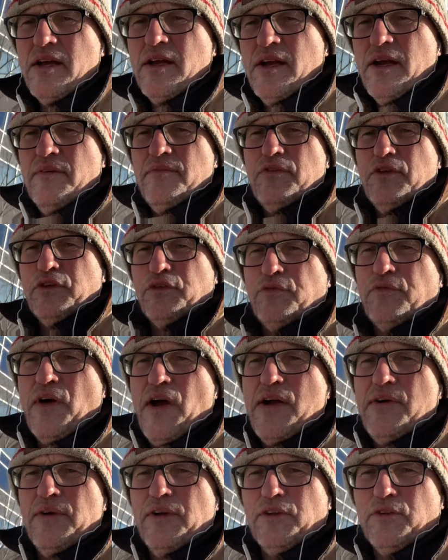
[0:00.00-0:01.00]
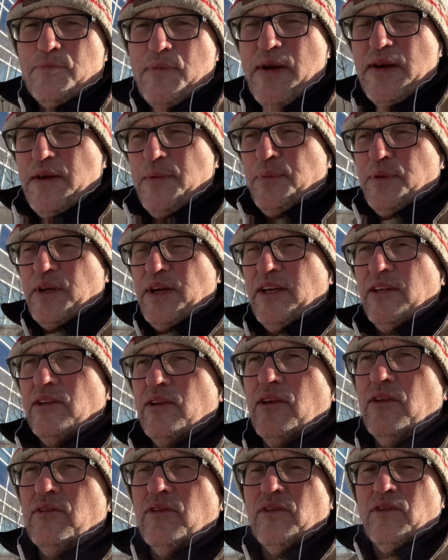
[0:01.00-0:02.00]
of this virus, many
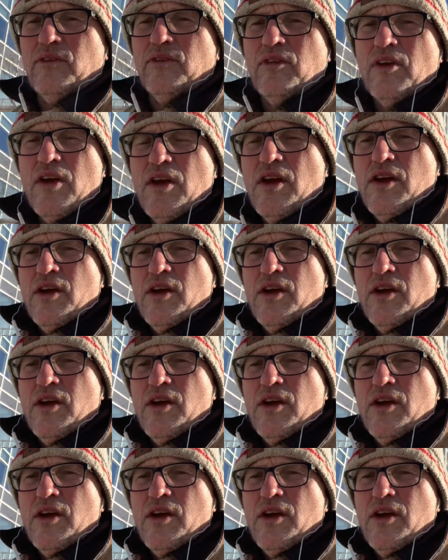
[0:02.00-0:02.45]
places, is